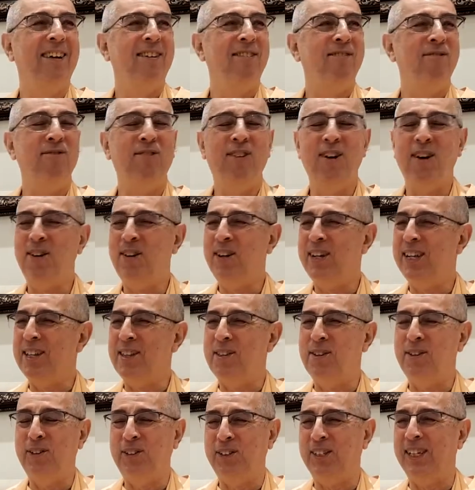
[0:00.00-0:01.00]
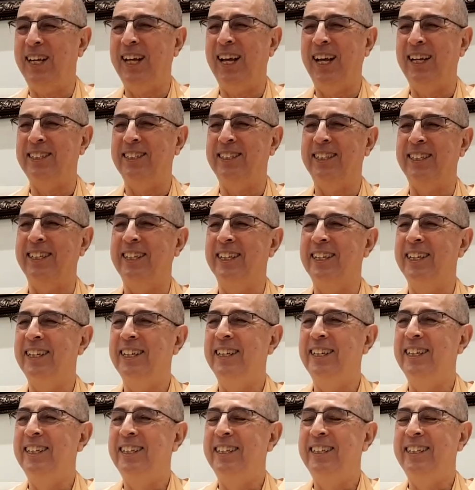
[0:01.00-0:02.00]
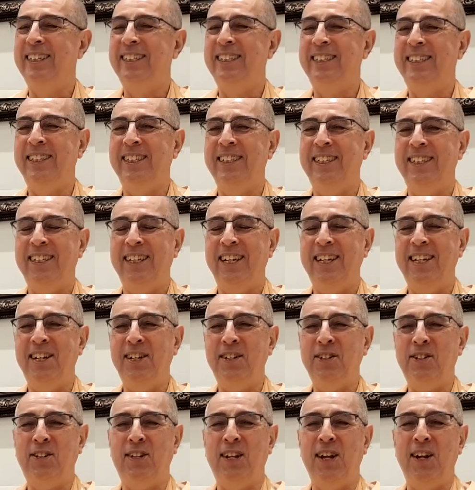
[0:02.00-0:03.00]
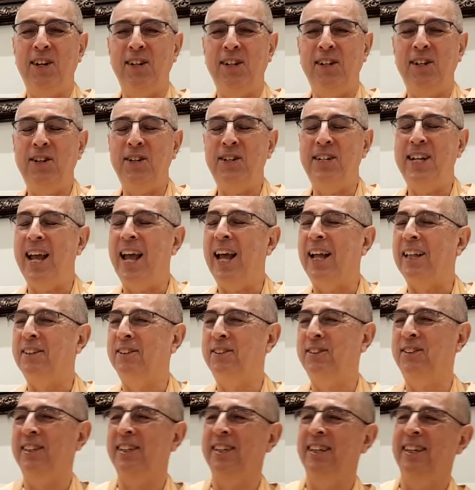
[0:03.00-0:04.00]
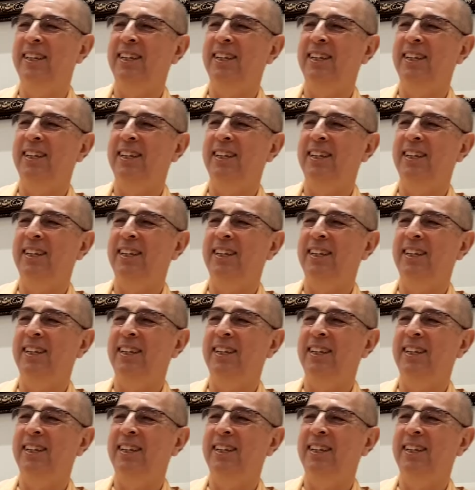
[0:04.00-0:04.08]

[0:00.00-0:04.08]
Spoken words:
very enthusiastic in her dance.